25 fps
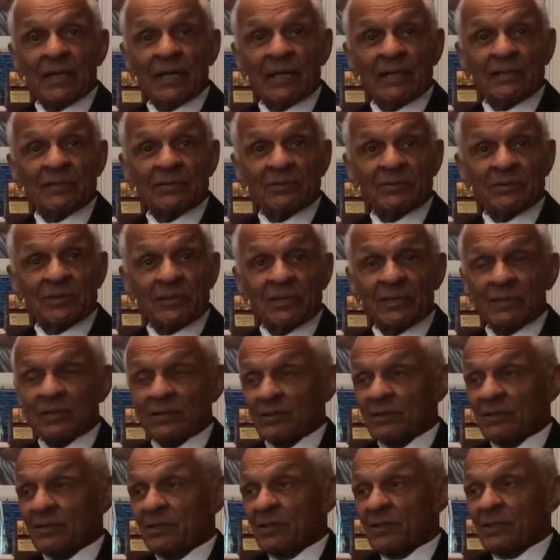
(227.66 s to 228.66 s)
I don't
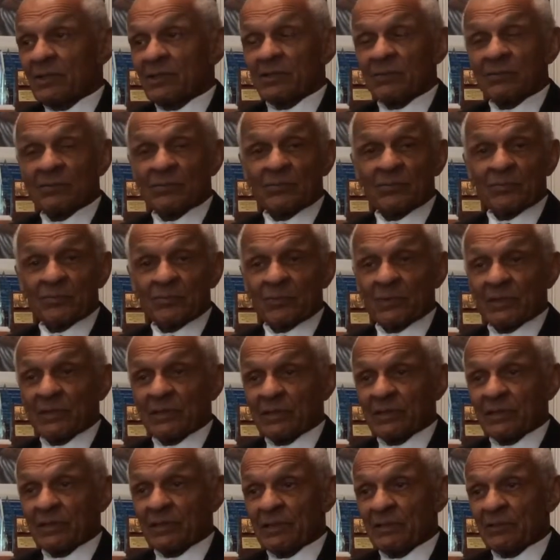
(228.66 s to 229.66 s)
care whether
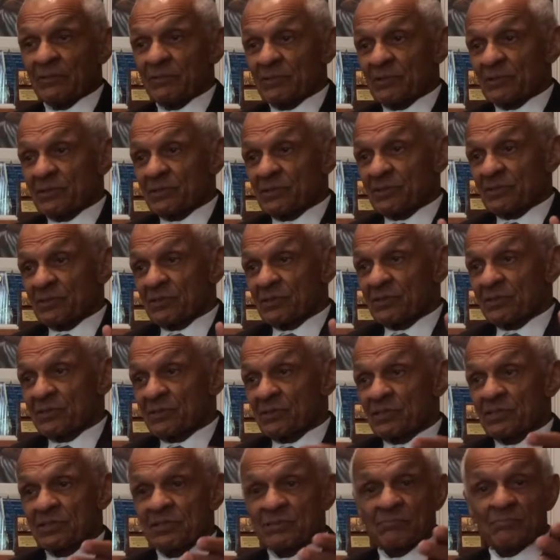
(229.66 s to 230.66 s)
he was
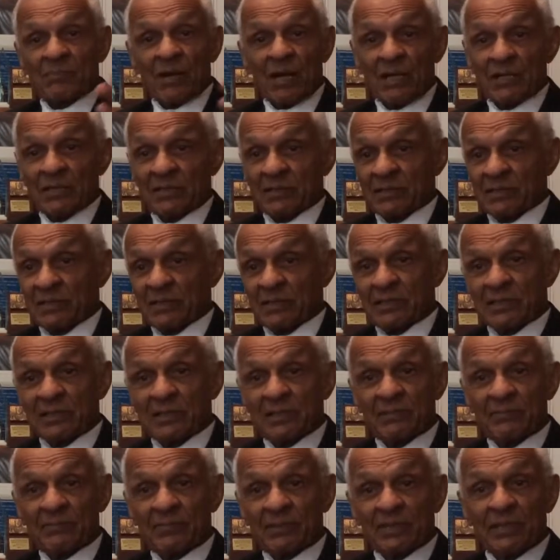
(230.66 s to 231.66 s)
smart in
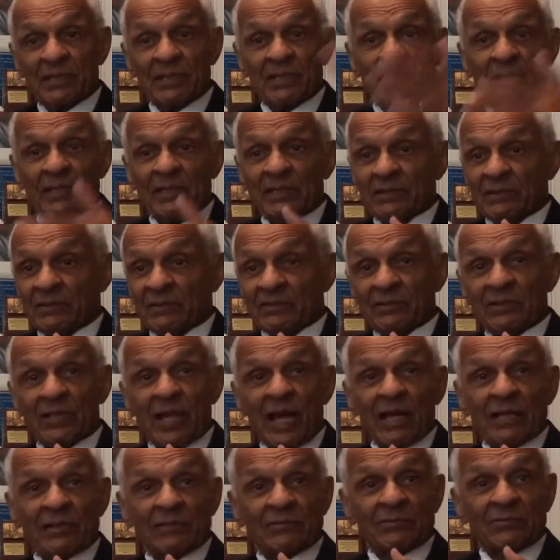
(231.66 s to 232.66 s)
the beginning or
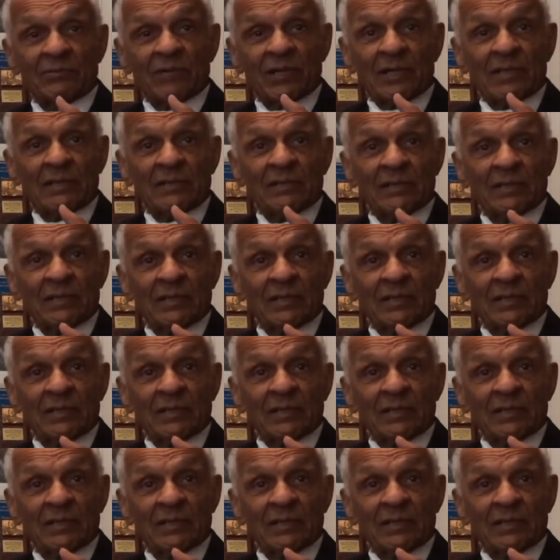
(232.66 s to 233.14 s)
not, right?